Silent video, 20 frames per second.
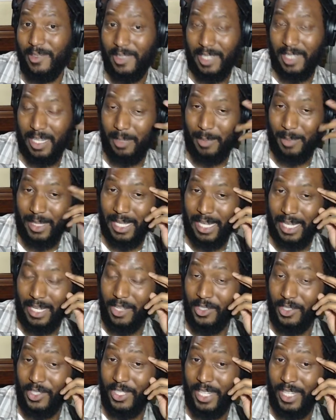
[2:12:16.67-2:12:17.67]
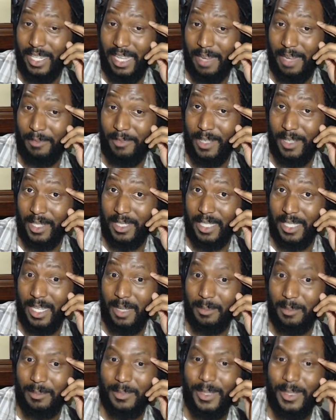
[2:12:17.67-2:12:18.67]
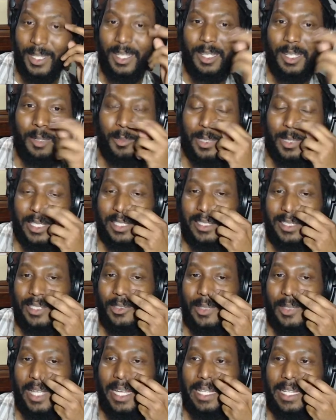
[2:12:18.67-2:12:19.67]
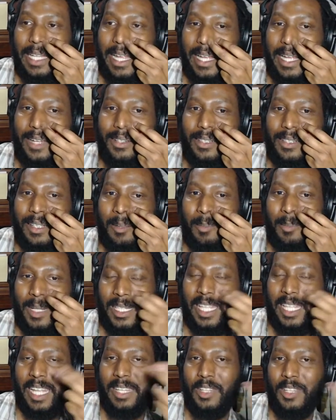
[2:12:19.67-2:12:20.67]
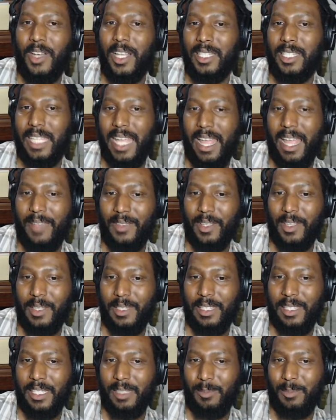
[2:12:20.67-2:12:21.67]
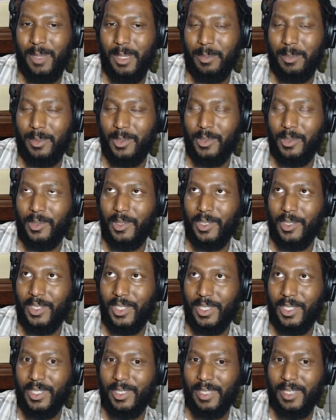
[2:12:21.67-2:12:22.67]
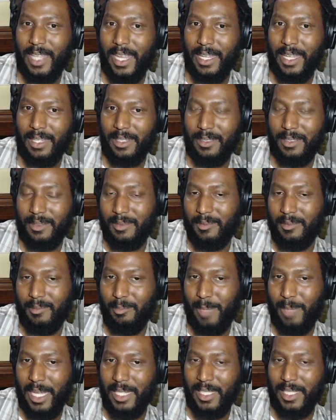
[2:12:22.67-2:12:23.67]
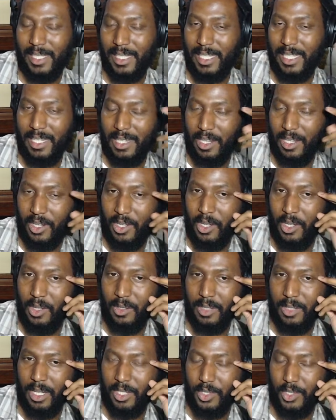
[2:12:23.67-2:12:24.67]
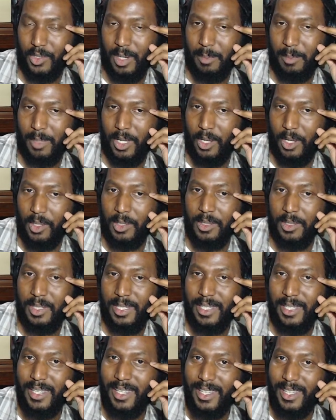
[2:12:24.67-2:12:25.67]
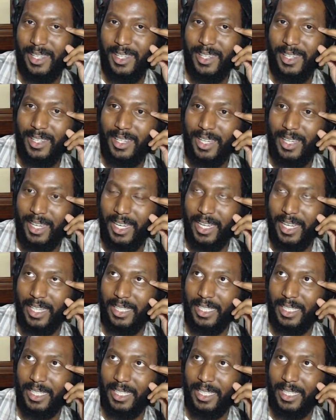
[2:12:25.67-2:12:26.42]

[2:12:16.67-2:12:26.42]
be like, oh shit, I fucked up. But it's too late now. But then you also have these people who are just like basically in a Trump cult. And,